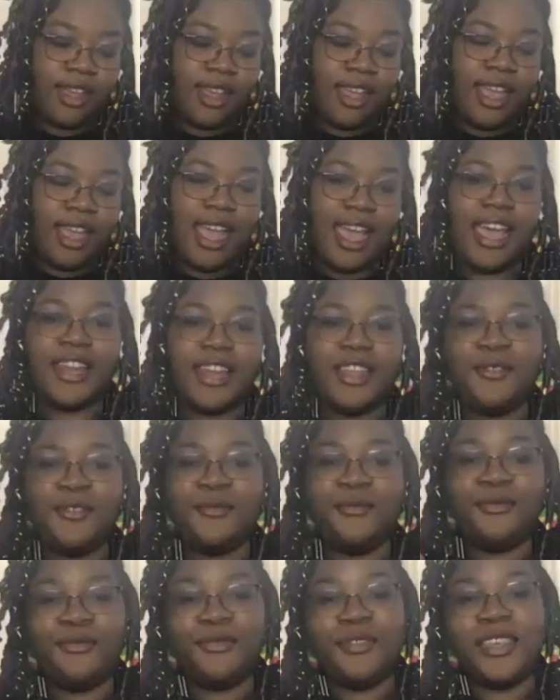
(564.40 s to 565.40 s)
how do you
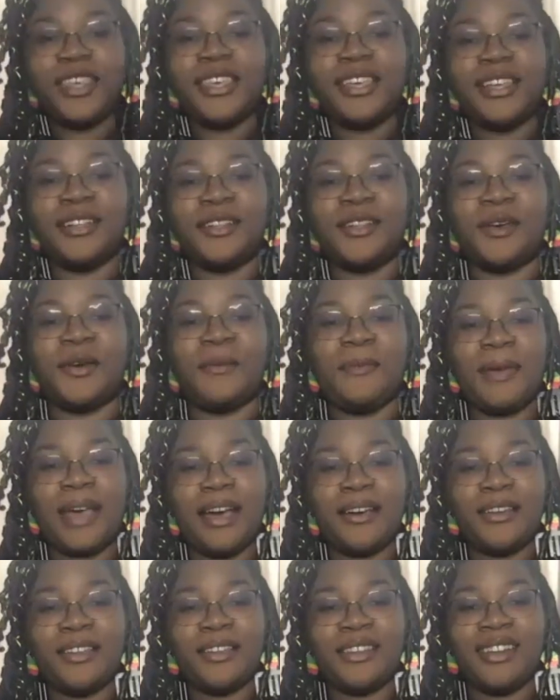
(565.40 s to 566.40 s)
feel
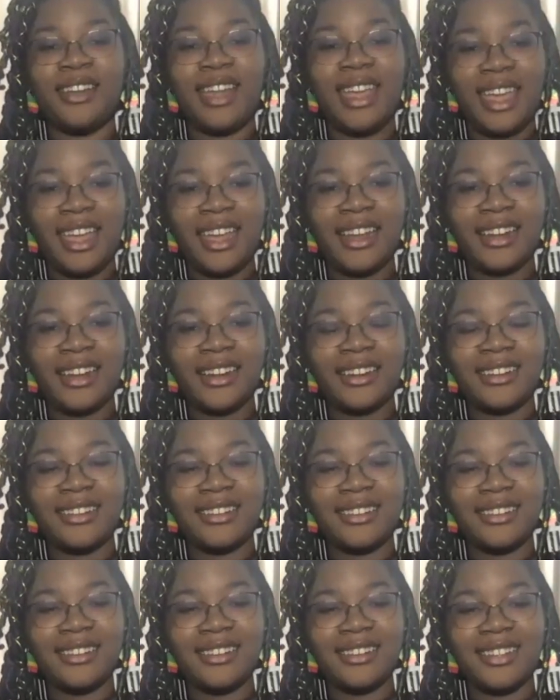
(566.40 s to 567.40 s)
about your hair?
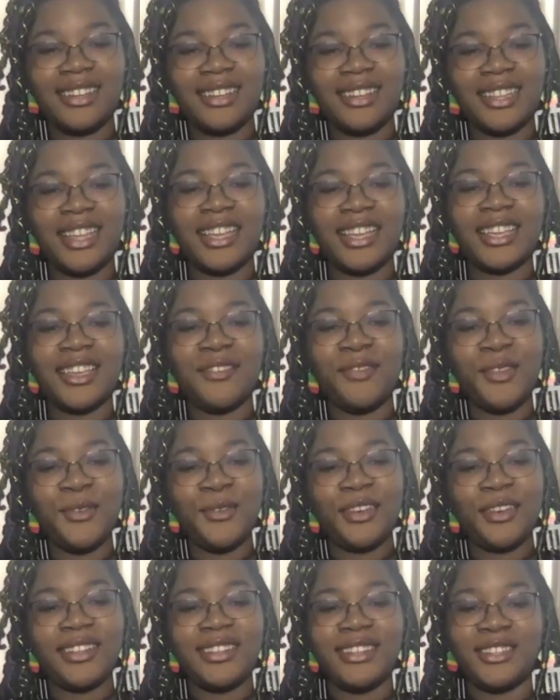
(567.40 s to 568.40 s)
Like if you
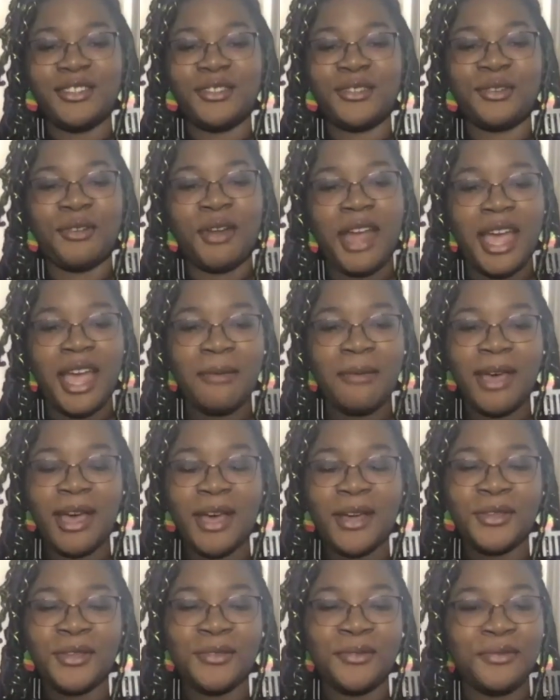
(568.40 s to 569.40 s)
could describe how
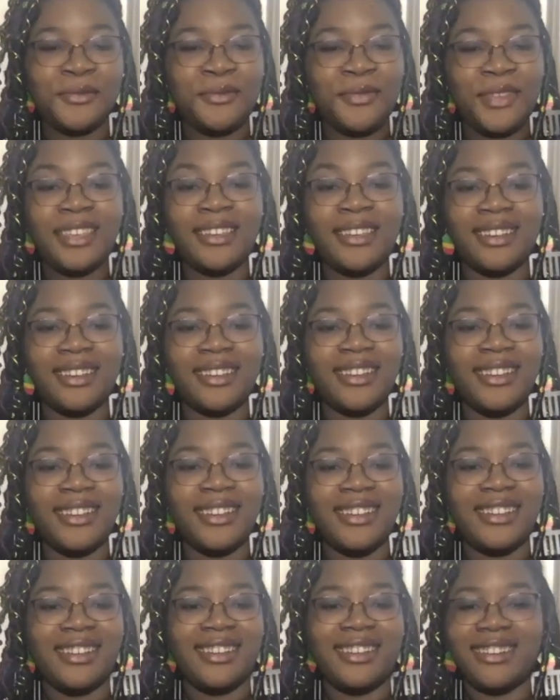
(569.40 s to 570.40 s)
you feel
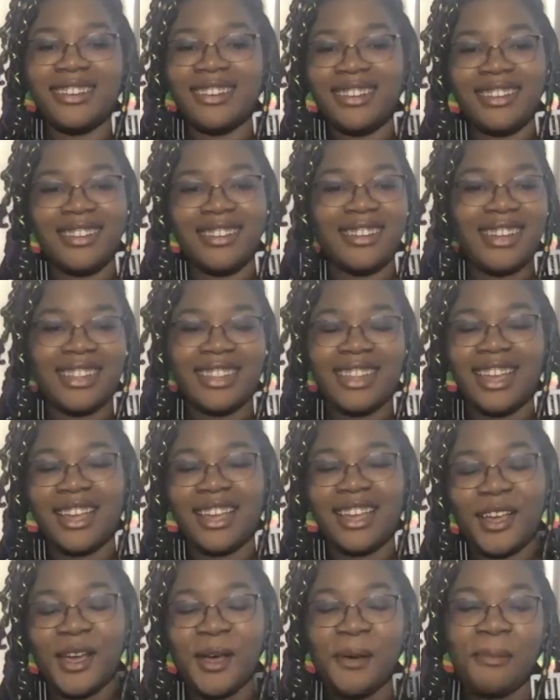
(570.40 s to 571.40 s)
in like a
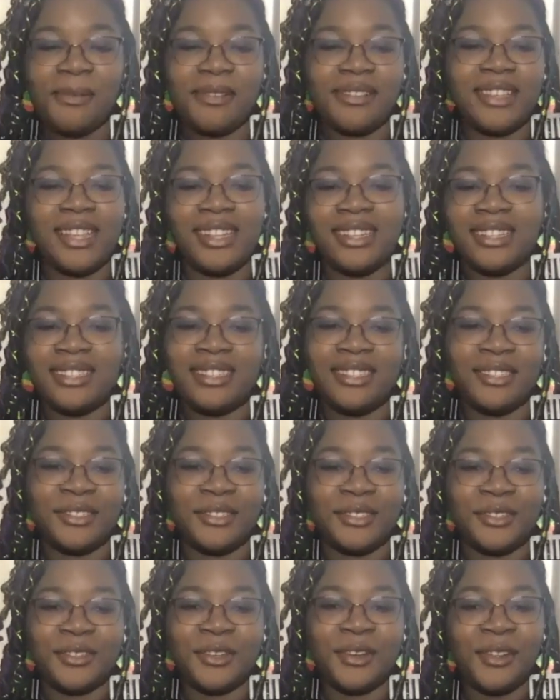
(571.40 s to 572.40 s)
couple sentences or
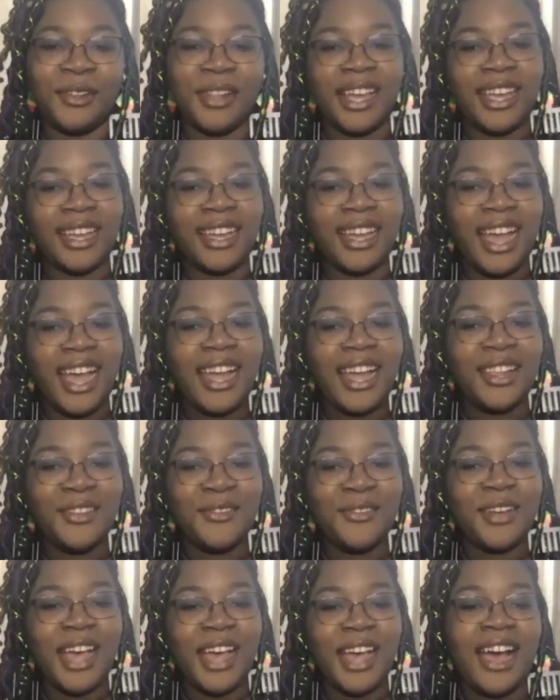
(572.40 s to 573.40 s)
so, like how
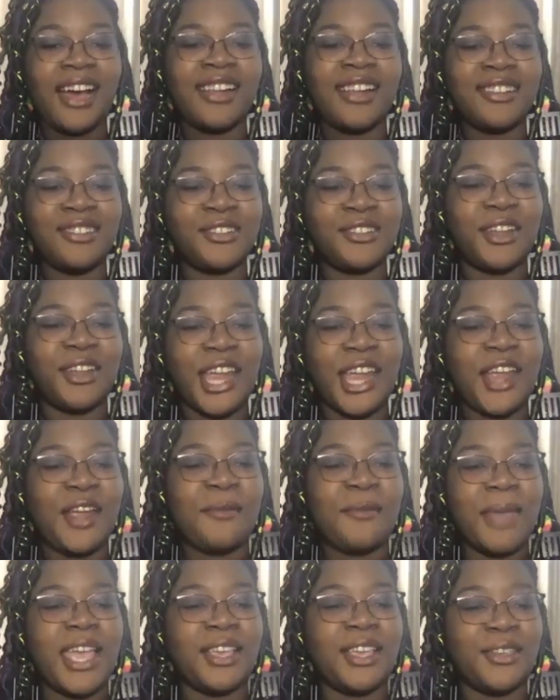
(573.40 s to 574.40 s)
does your hair
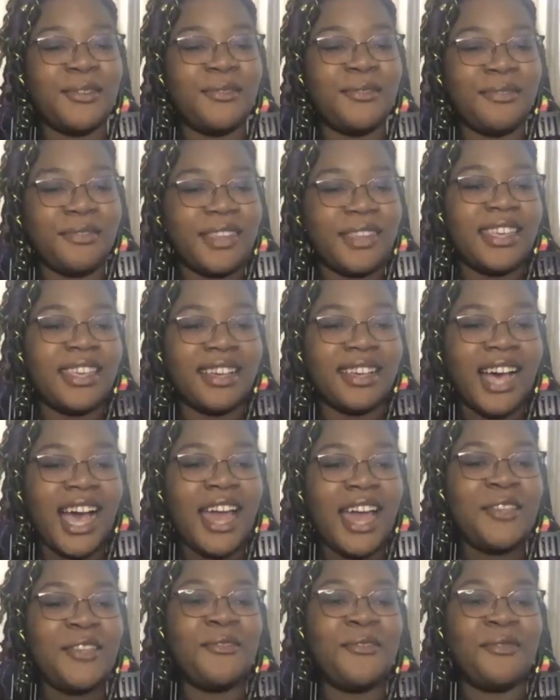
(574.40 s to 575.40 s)
make you feel? How
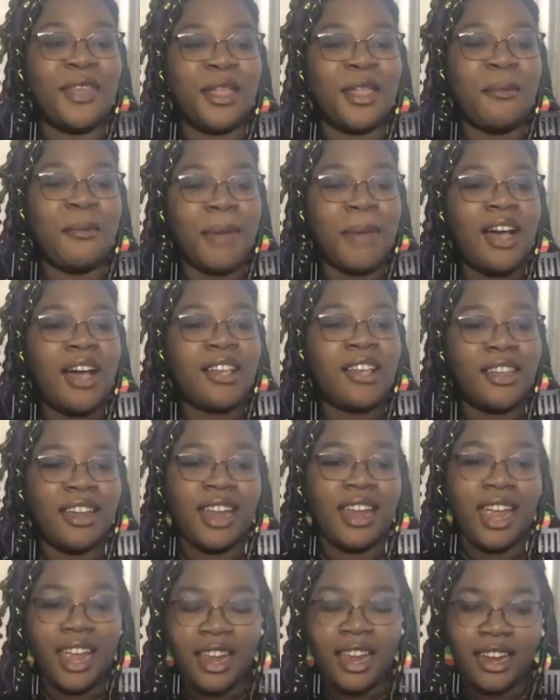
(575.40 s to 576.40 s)
do you feel about your
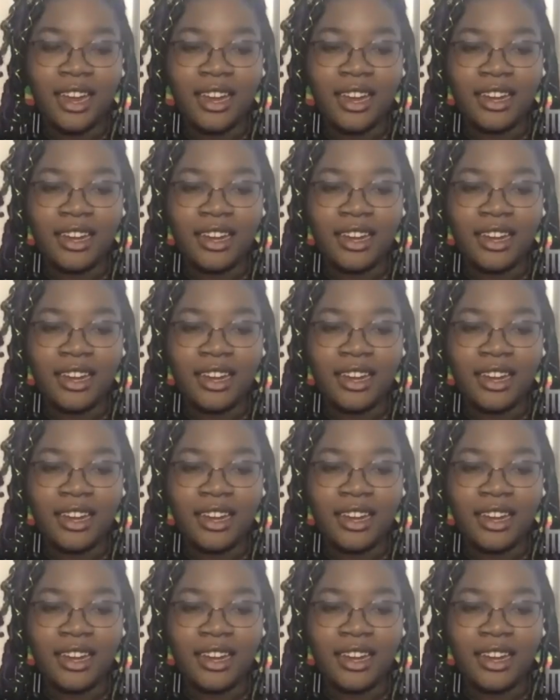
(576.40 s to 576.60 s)
hair?